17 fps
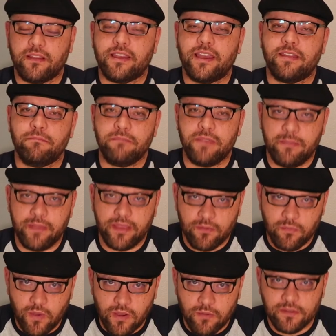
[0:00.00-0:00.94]
kind of
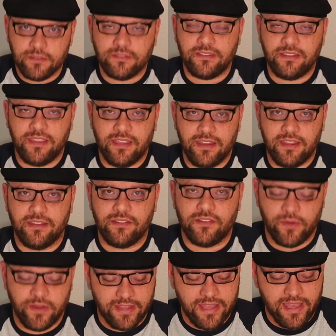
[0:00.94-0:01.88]
mimic what was seen
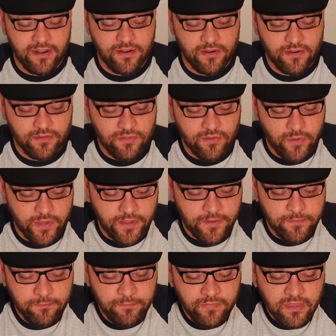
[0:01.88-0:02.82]
during that
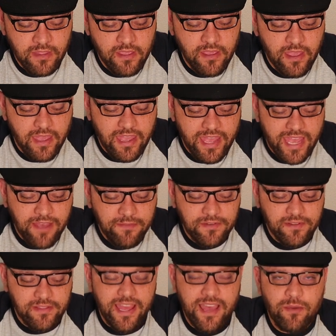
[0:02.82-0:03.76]
earthquake.
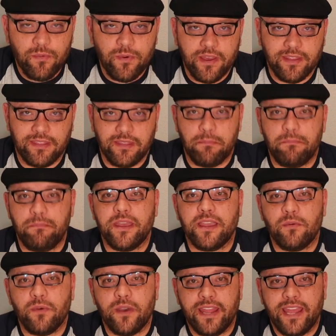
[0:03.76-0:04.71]
After that one, the
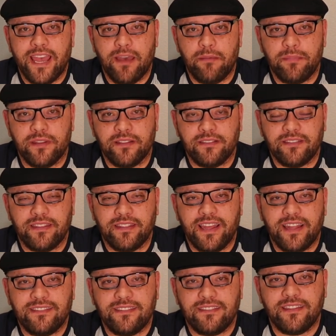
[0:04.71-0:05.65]
big one happens,
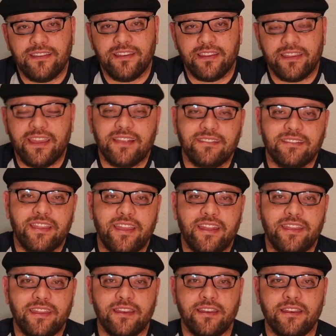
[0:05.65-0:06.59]
and that's the
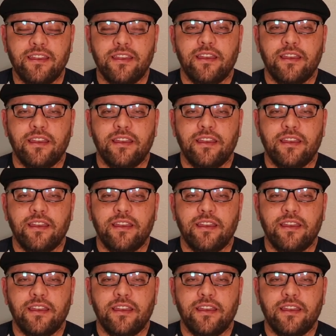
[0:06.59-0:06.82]
Cascadia